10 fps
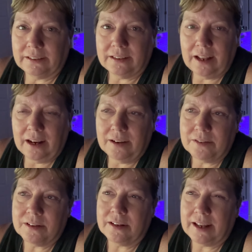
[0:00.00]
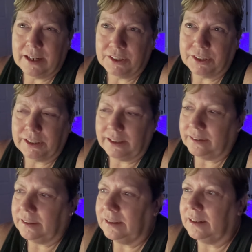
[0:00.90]
and then it was last year,
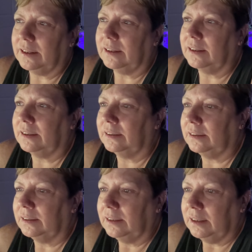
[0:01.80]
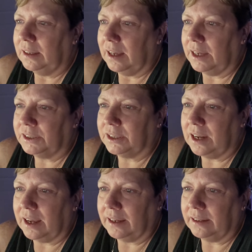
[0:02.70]
I think, Ash and
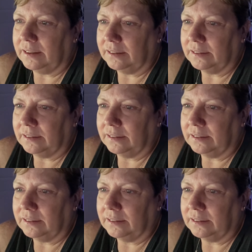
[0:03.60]
I